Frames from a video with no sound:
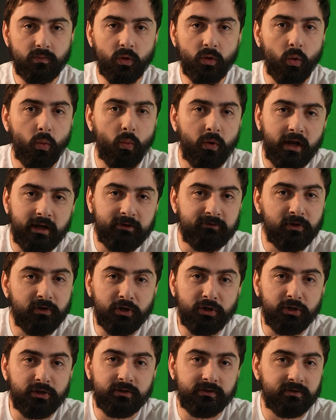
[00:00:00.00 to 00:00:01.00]
what I've
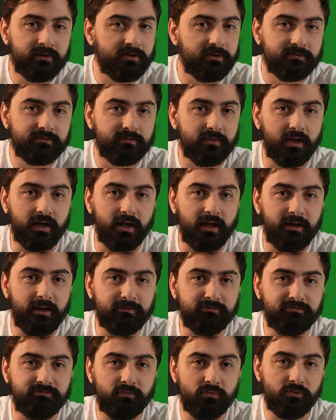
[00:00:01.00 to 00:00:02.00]
learned
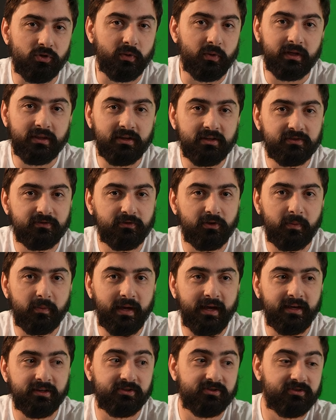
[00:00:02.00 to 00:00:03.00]
doing this for the
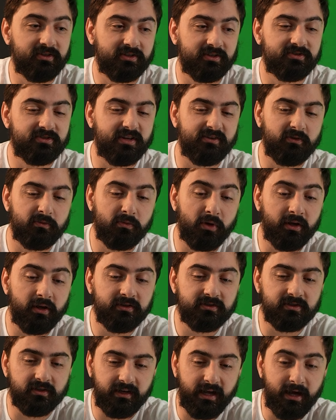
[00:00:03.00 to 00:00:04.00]
past 6-7
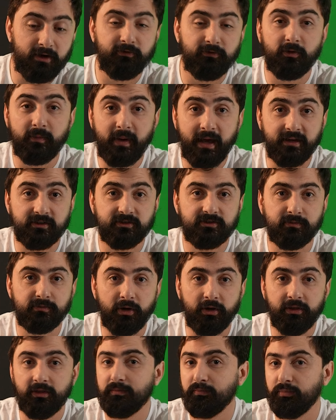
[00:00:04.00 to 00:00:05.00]
months, and now for the past
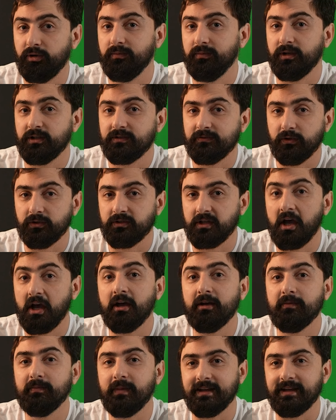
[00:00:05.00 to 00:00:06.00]
month, pretty much full
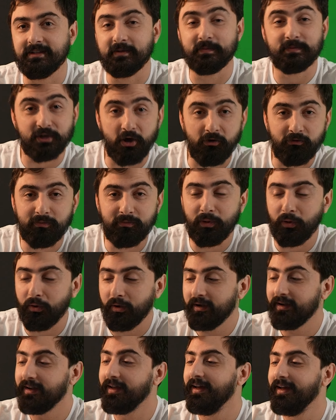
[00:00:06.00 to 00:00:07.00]
time as I'm
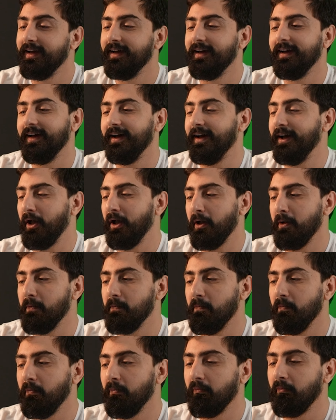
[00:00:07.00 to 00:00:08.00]
self-employed.
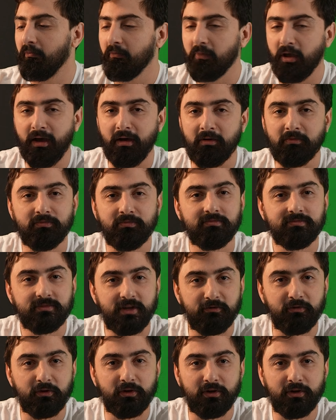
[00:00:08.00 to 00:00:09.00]
Yeah,
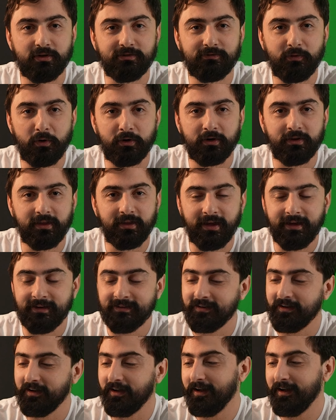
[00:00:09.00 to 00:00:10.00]
definitely looking forward to
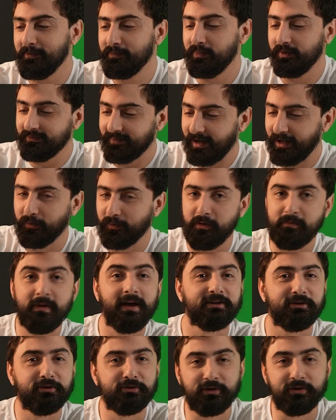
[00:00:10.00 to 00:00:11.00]
that. But either way,
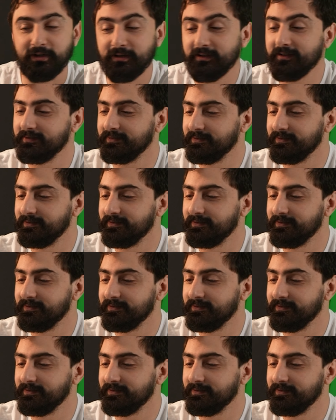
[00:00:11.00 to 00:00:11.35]
back to the trailer.